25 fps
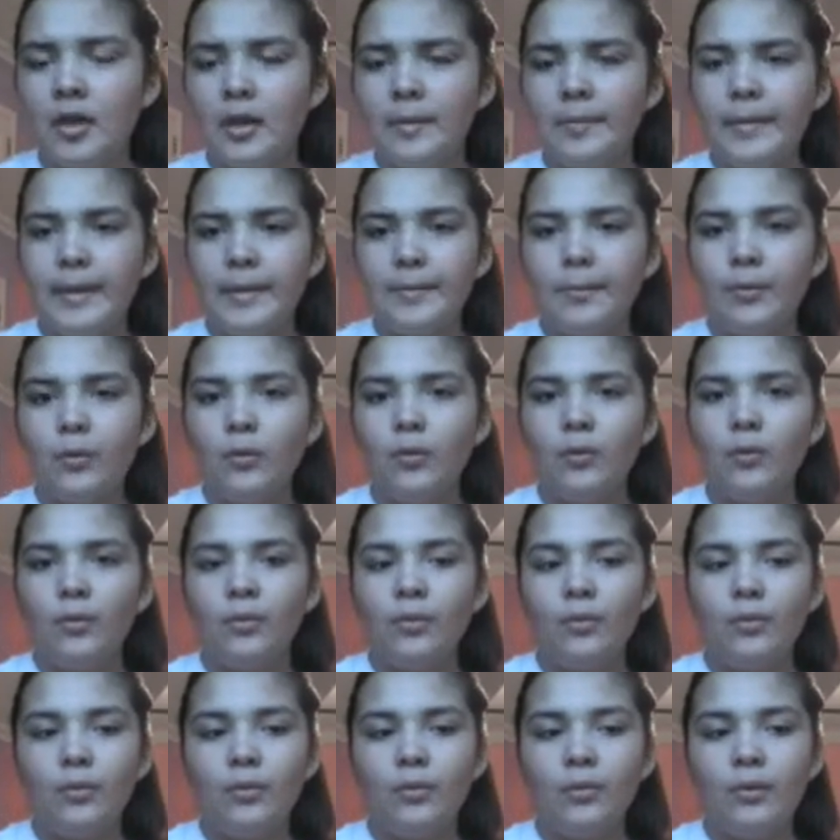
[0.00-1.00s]
of
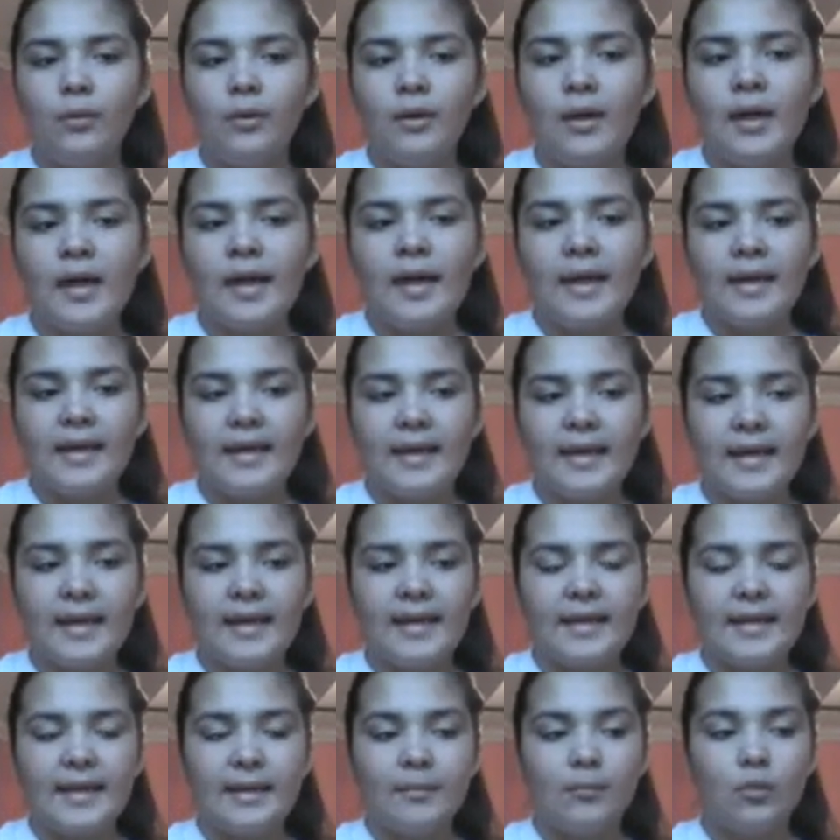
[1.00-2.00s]
people
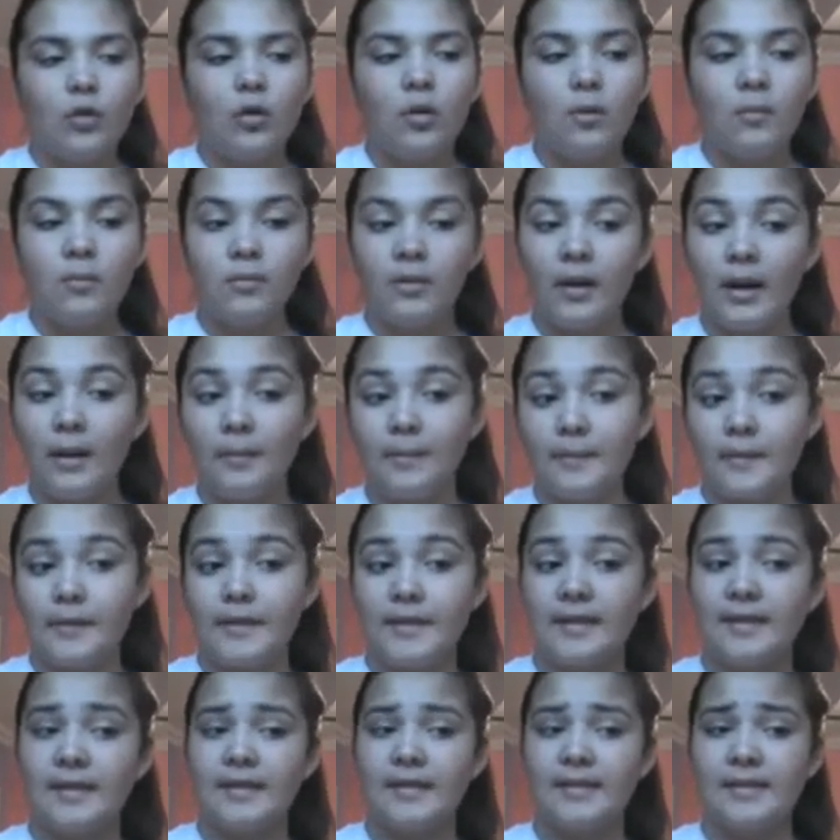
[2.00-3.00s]
get chemical
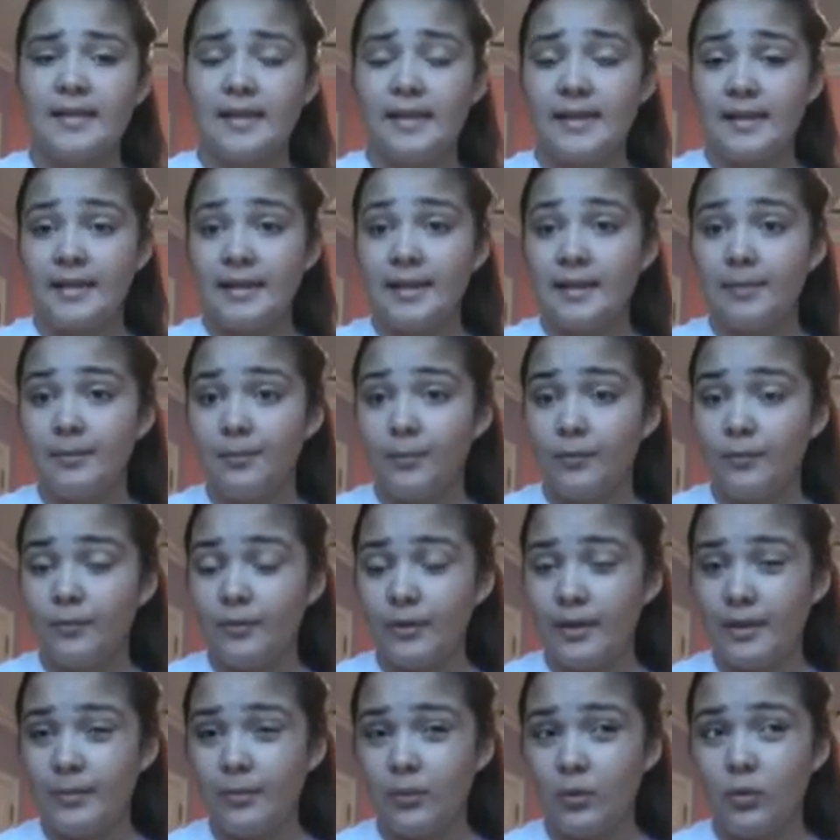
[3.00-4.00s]
properties and
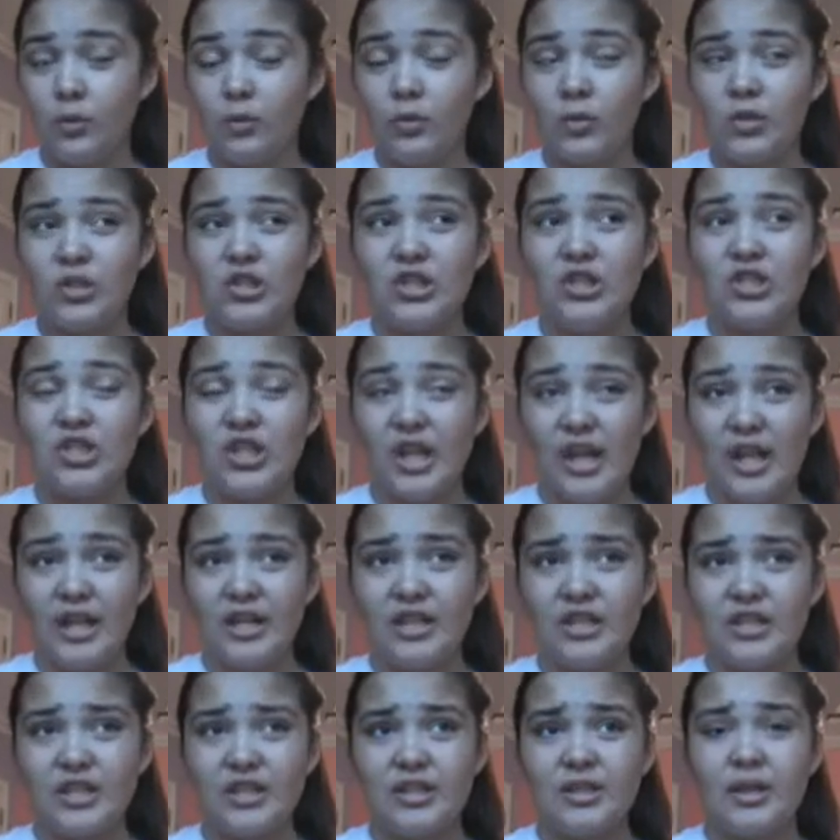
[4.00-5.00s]
chemical
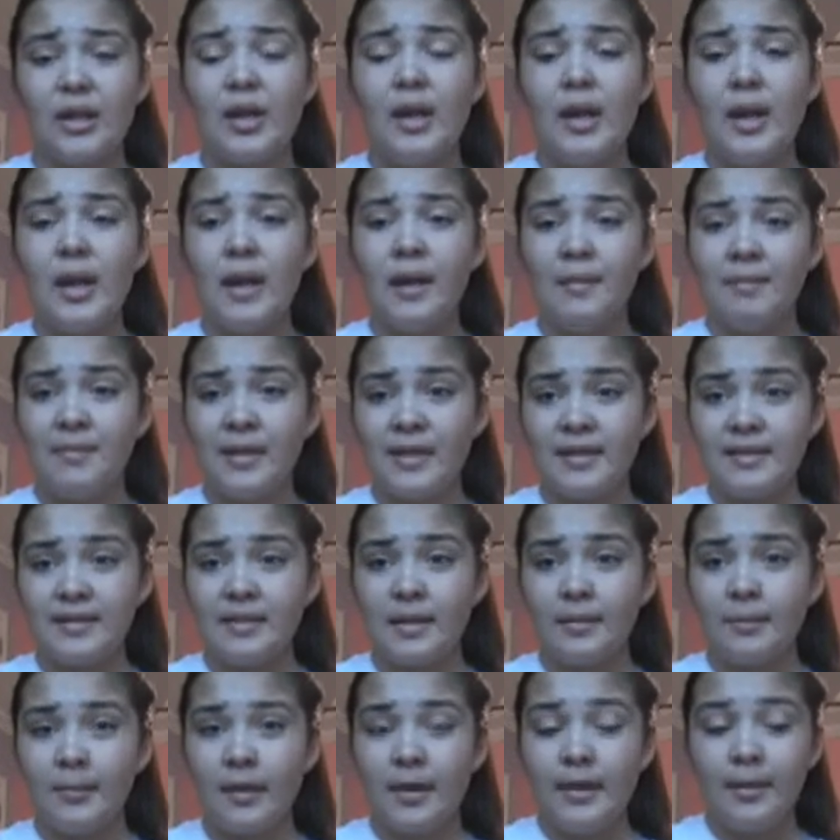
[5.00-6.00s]
changes mixed
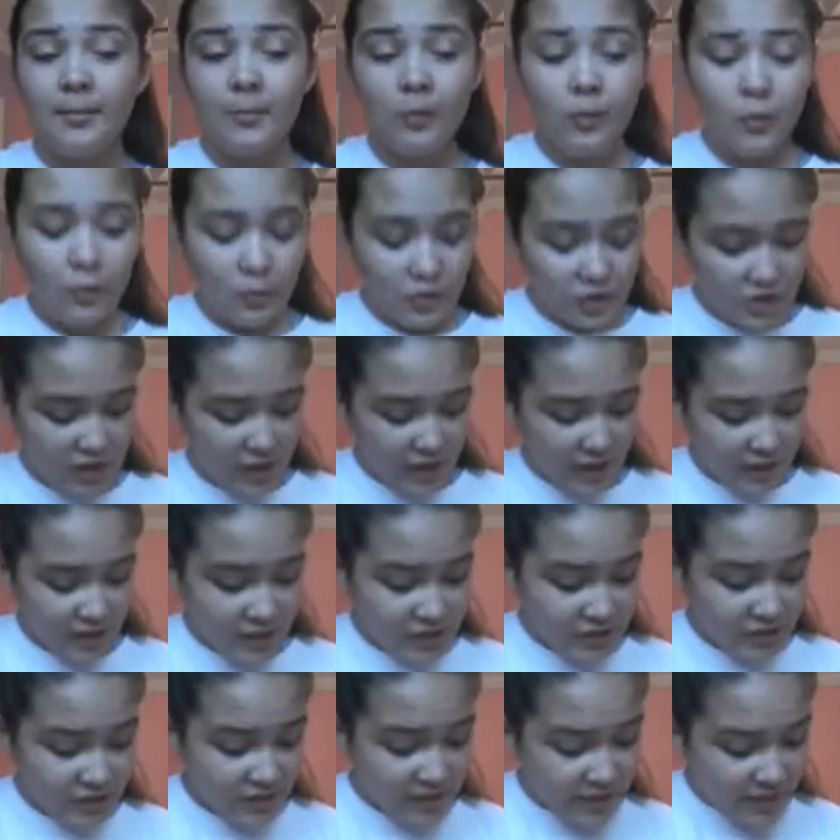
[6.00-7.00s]
up. A chemical
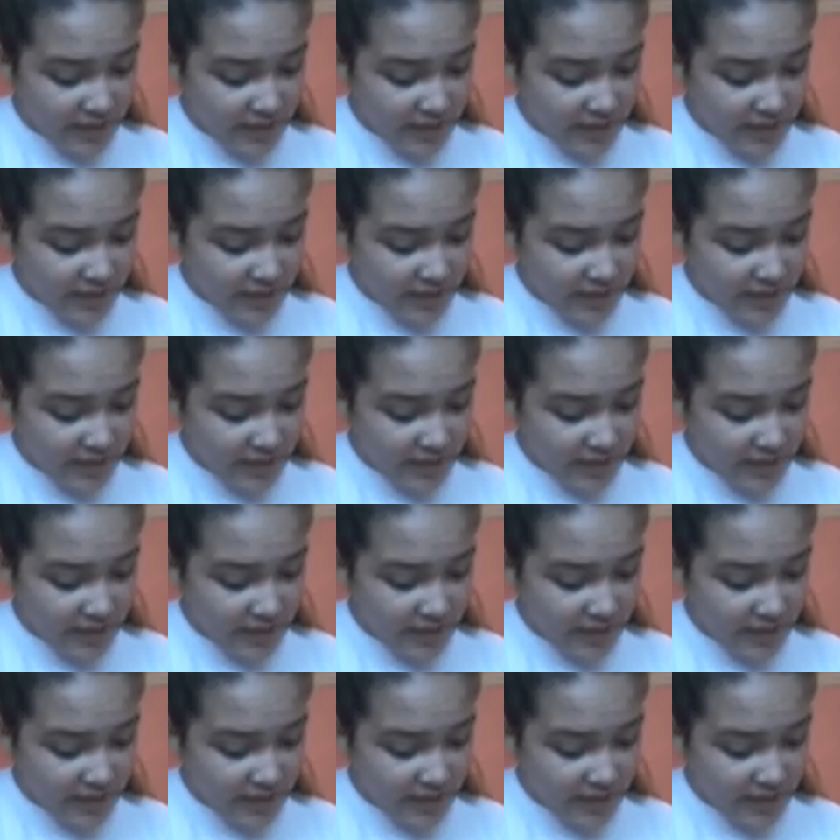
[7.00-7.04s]
change